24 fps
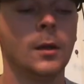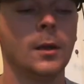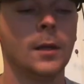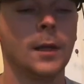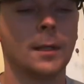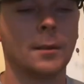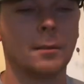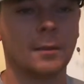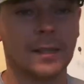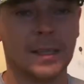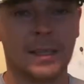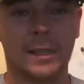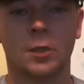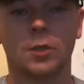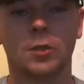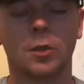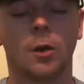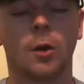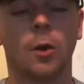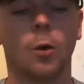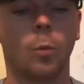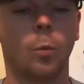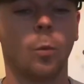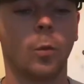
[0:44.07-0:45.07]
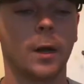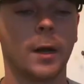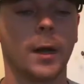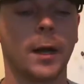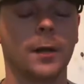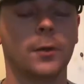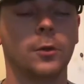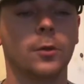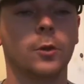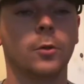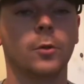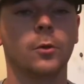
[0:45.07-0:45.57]
and teach y'all what I
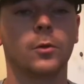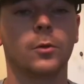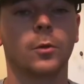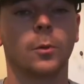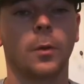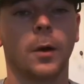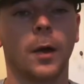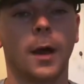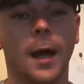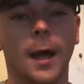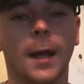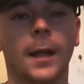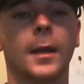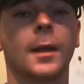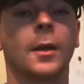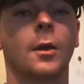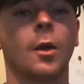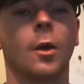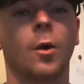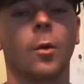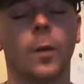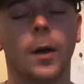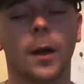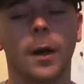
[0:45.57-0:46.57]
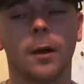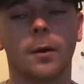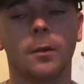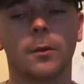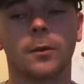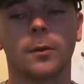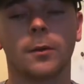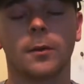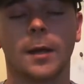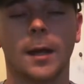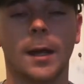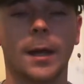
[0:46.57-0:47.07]
do to where I can go
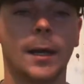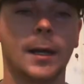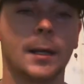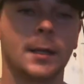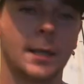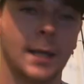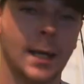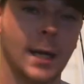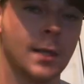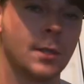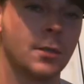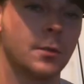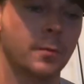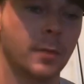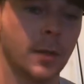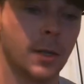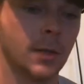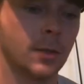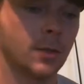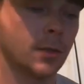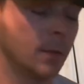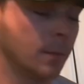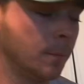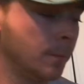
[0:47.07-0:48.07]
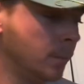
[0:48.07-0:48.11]
out and catch fish.